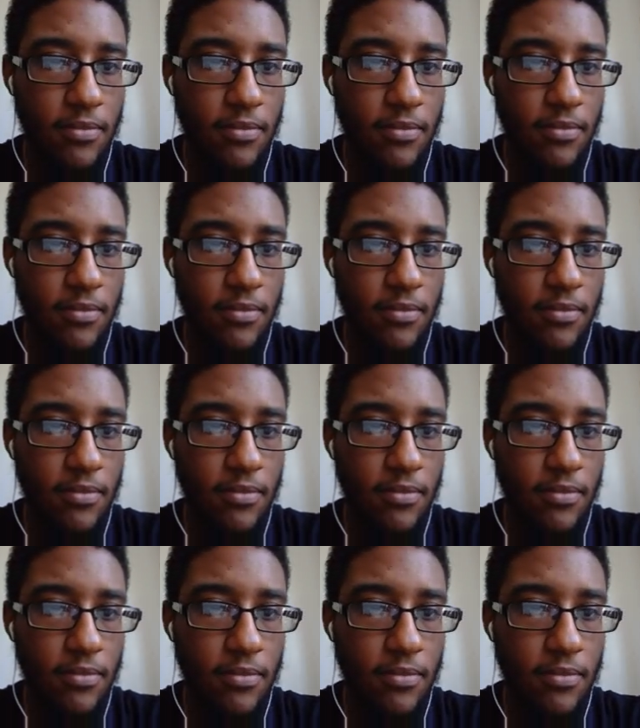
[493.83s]
and
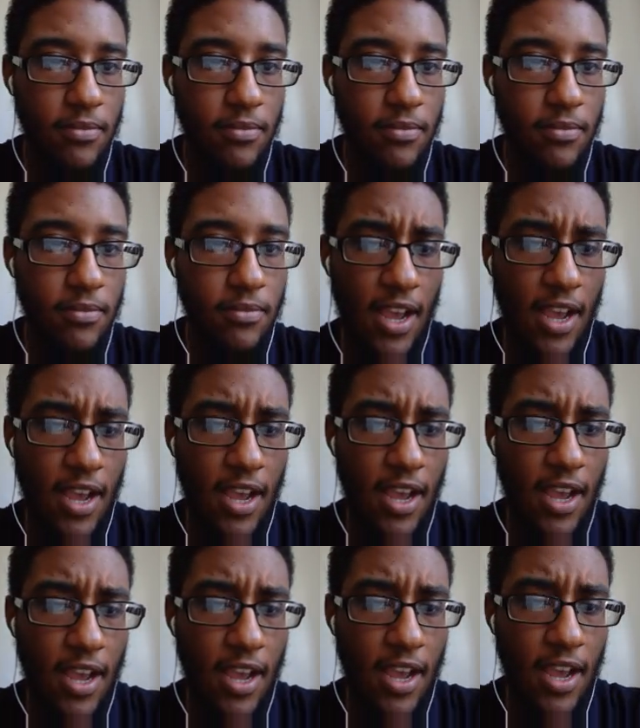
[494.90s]
I got a
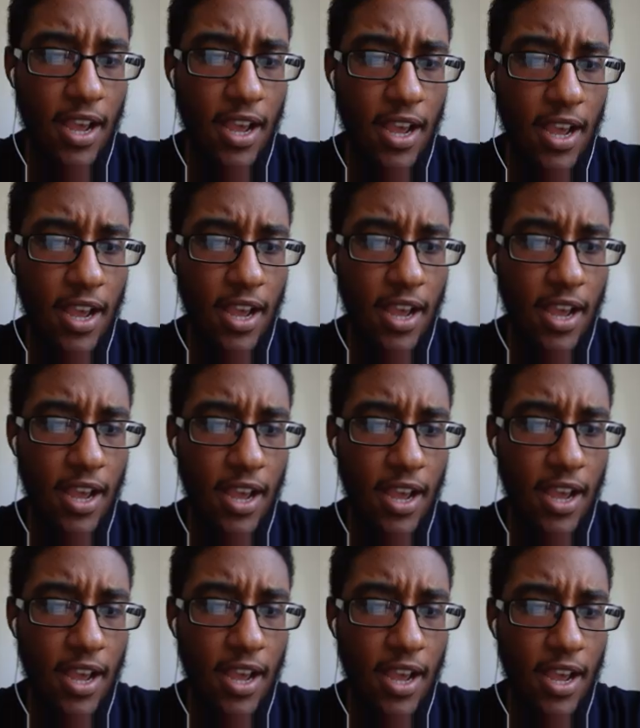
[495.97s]
lot of
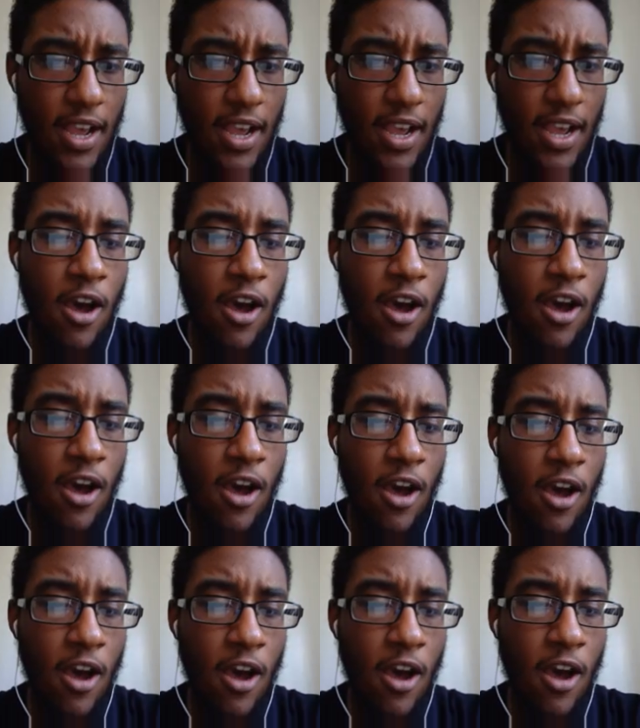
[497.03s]
comments
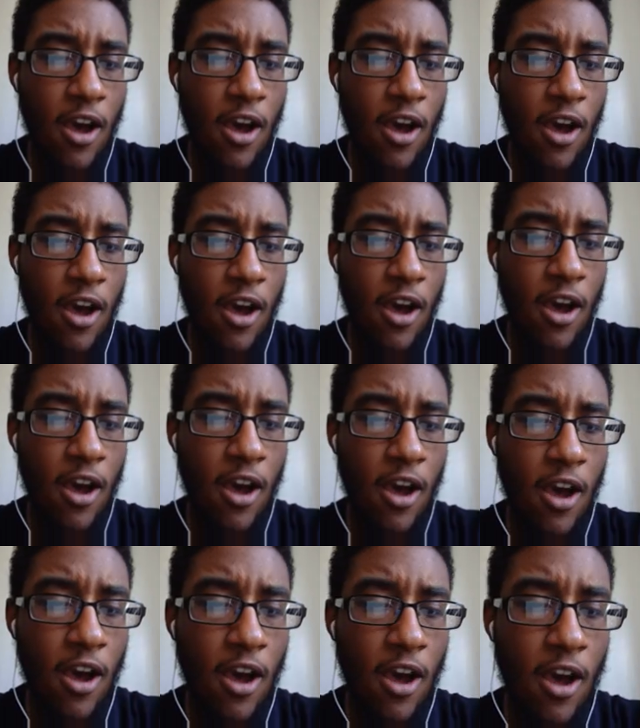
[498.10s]
saying the same
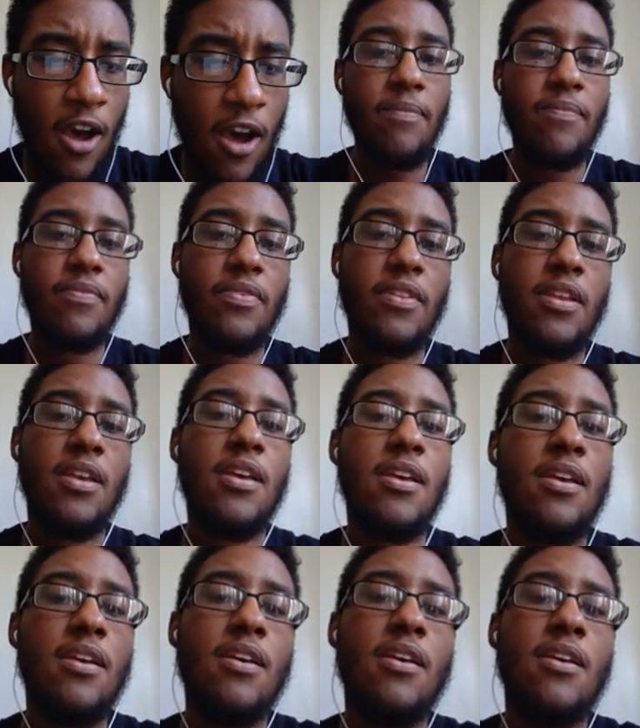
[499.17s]
thing.
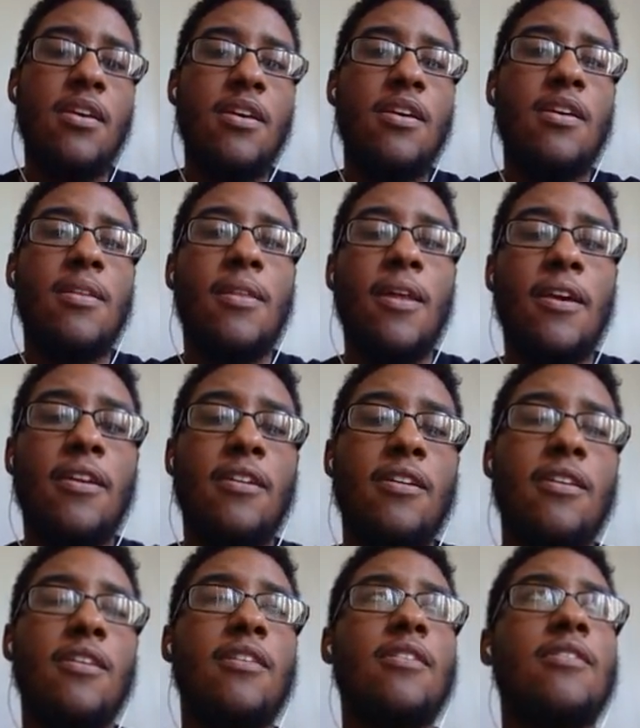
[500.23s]

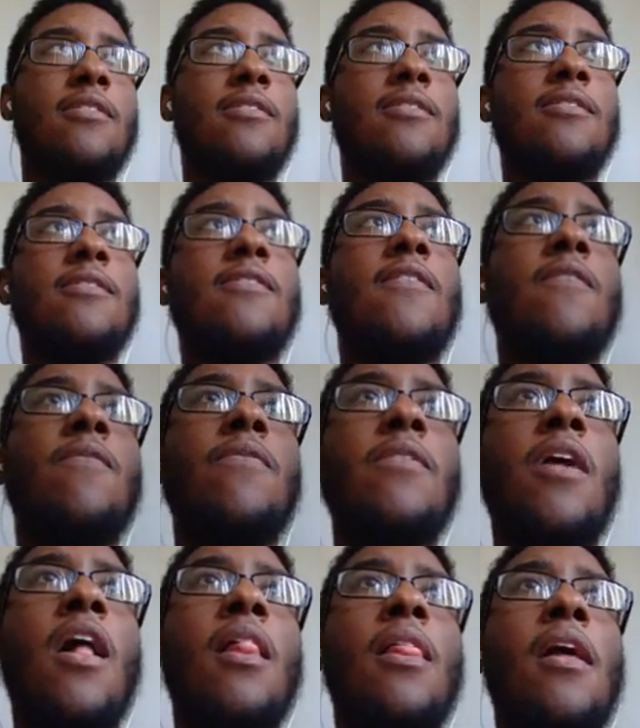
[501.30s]
Like,
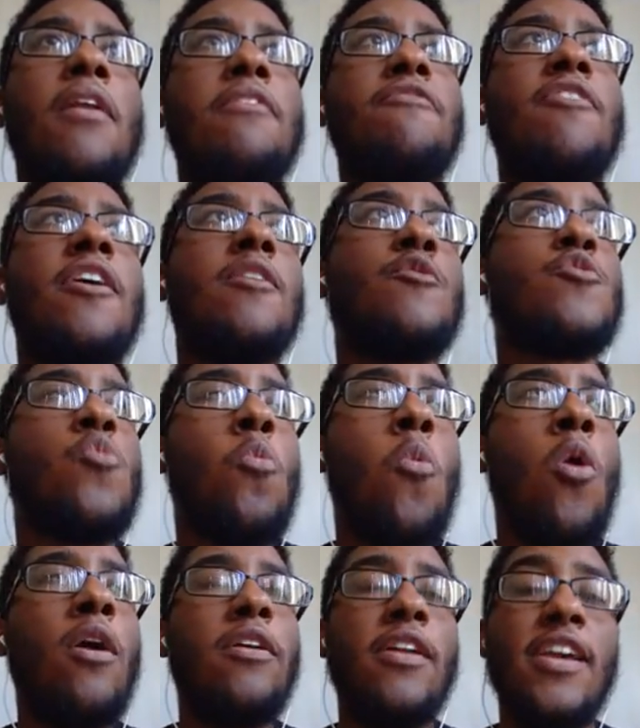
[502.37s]
a lot of fans
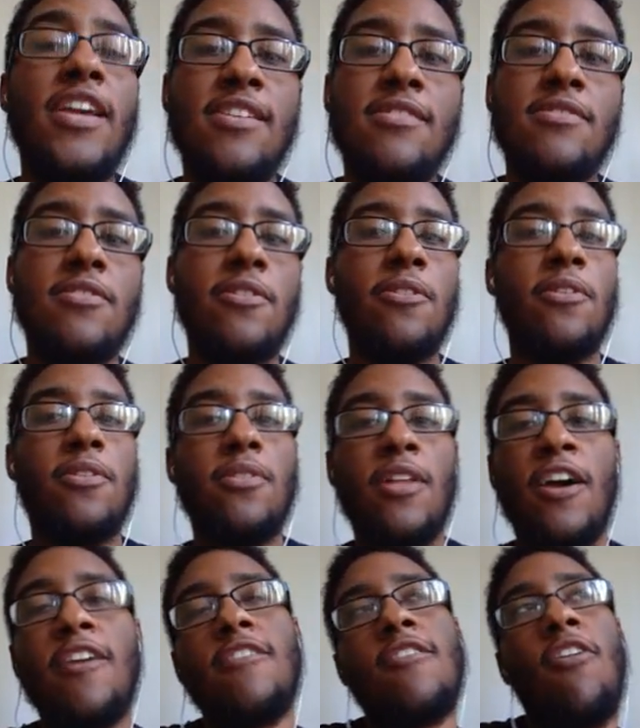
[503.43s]
want it to look
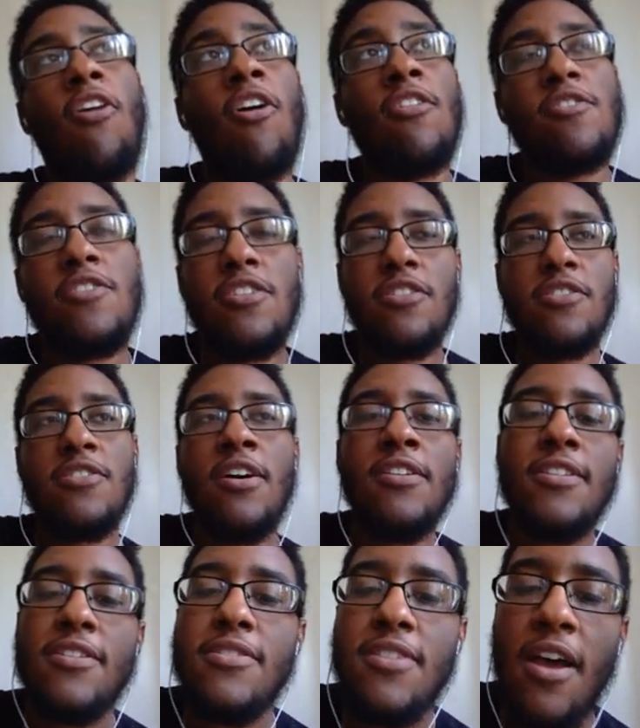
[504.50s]
like the Archie
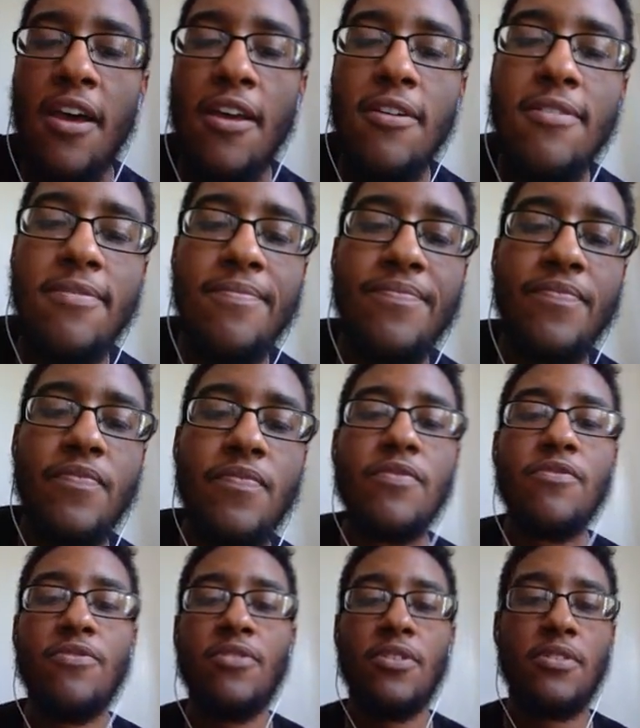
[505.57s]
Sonic style.
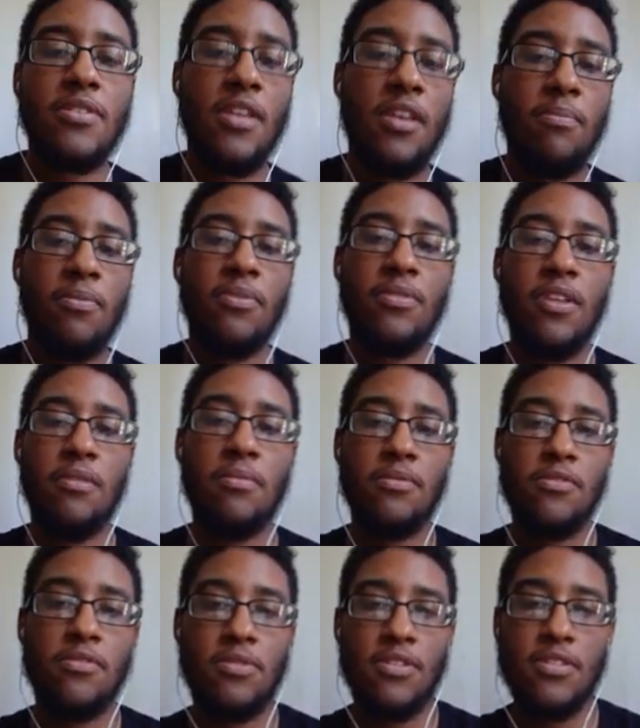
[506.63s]
For example, they
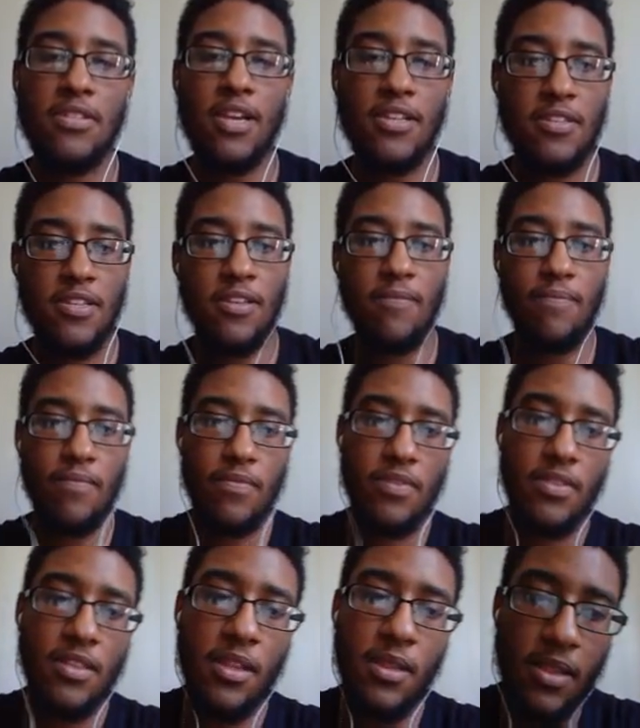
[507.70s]
was criticizing
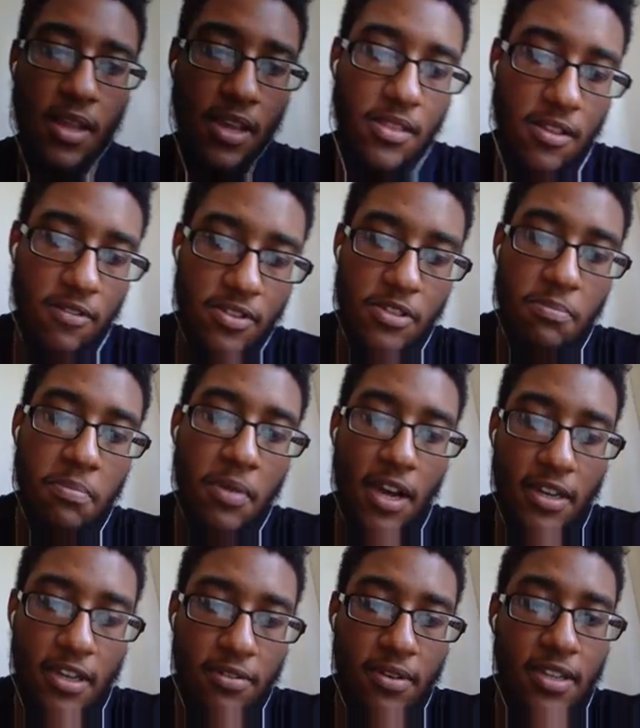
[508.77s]
the length of his
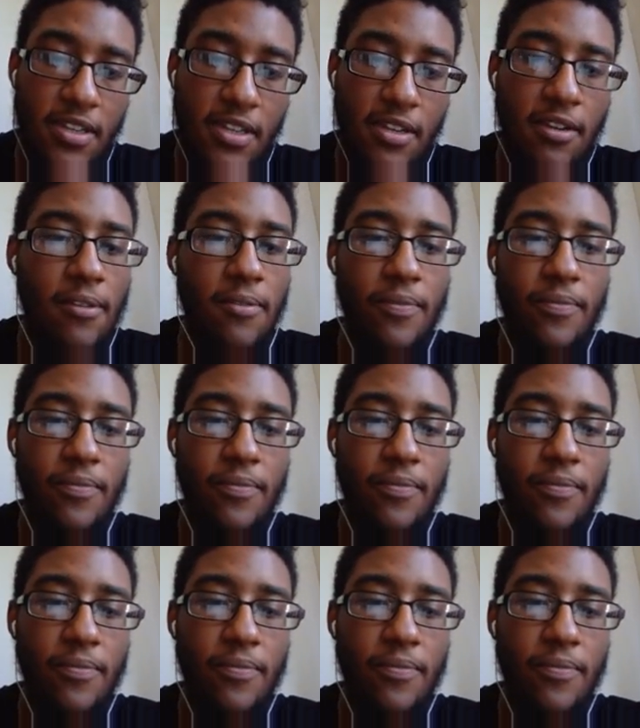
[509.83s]
body right here.